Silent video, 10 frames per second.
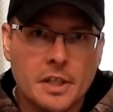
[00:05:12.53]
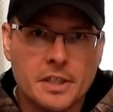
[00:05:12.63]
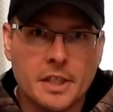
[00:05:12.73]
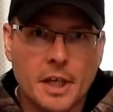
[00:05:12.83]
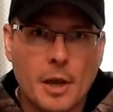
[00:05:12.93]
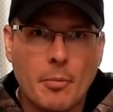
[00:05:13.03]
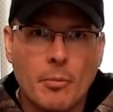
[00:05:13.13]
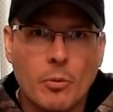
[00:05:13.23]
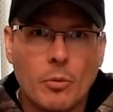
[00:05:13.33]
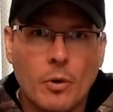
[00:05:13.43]
It's
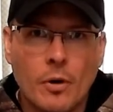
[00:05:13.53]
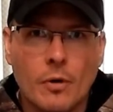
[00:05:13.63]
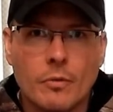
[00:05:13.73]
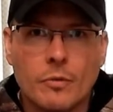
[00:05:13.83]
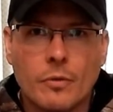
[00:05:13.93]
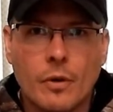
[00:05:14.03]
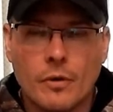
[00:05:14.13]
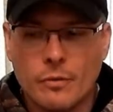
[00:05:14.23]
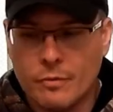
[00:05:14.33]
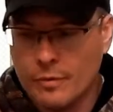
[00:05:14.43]
incapable
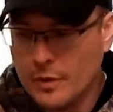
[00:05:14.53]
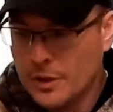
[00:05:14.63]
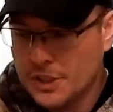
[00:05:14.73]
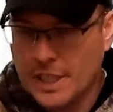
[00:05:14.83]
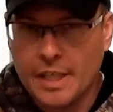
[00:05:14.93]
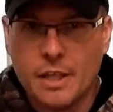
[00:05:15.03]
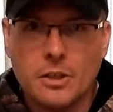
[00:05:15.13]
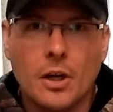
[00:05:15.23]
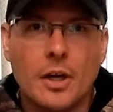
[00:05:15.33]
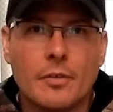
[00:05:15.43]
of taking
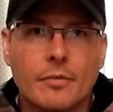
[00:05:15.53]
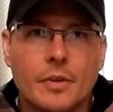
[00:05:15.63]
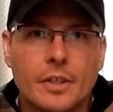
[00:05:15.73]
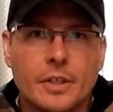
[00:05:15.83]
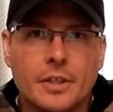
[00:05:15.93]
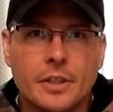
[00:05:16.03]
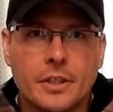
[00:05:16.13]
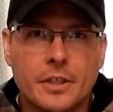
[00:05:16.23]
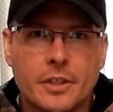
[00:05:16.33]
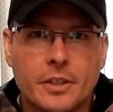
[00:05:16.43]
a life.
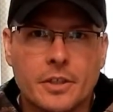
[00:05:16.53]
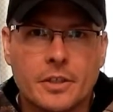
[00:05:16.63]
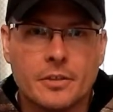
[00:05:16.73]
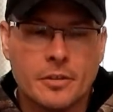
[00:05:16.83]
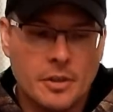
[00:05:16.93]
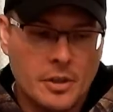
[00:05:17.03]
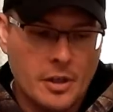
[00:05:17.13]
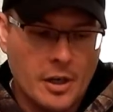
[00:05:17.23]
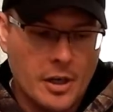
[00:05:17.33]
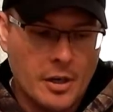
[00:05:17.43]
It's just,
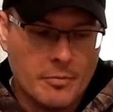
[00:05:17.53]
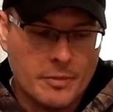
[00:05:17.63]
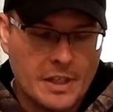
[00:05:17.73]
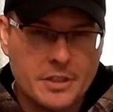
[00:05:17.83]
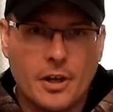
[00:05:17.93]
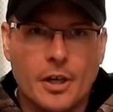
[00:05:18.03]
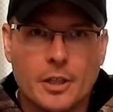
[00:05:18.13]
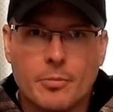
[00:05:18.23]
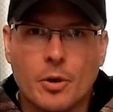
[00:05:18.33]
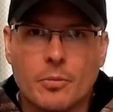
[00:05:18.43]
that's
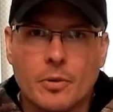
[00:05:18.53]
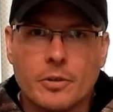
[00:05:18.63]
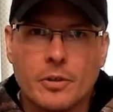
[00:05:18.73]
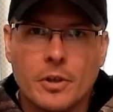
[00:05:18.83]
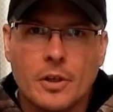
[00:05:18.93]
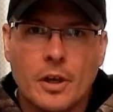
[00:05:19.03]
not its purpose.